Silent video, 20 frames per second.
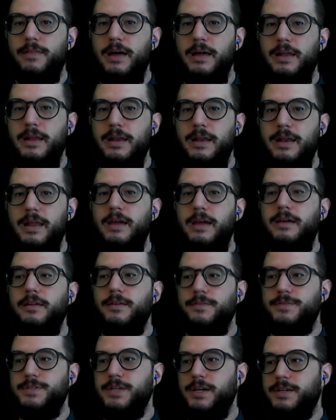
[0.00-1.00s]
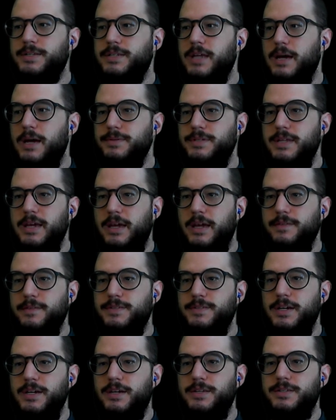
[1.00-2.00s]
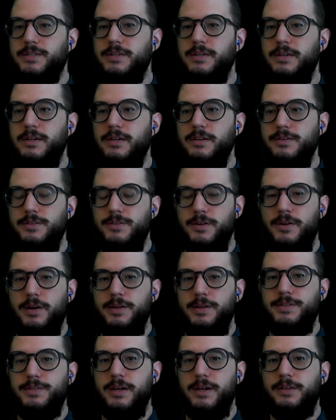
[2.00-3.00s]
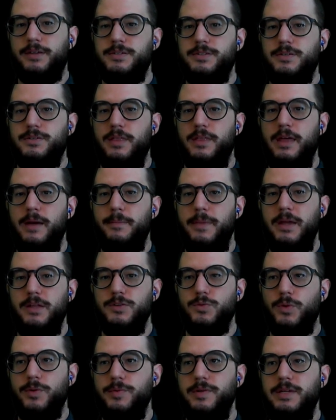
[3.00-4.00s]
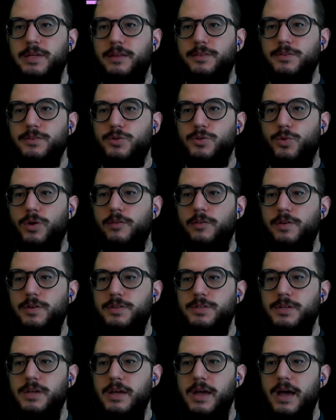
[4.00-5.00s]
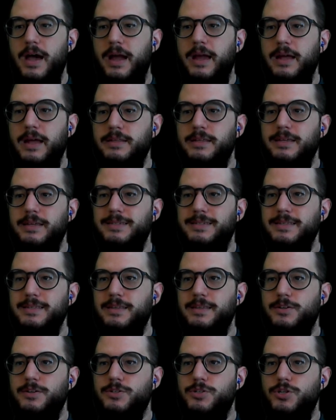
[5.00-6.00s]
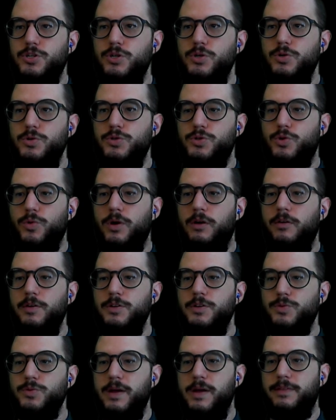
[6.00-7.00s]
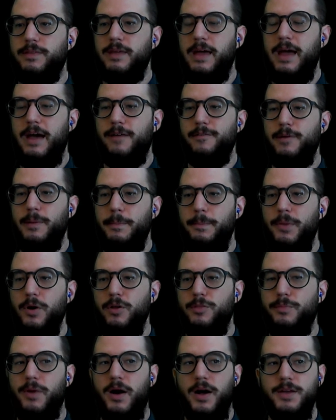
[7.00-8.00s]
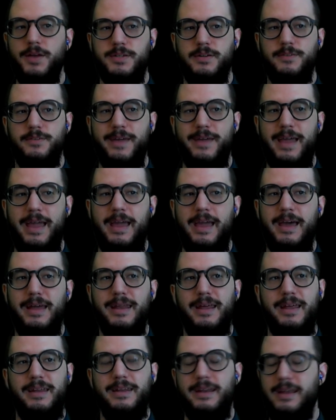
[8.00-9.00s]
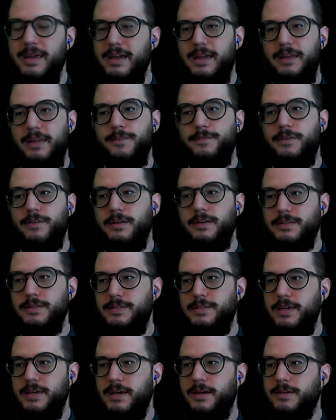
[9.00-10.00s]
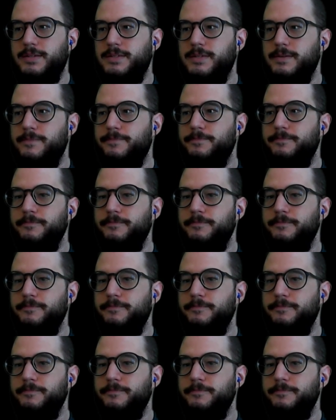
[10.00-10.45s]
that -6 times -6 is 36. So that means when we take the square roots, again, since there's 2 square roots, we have to have both positive and -6.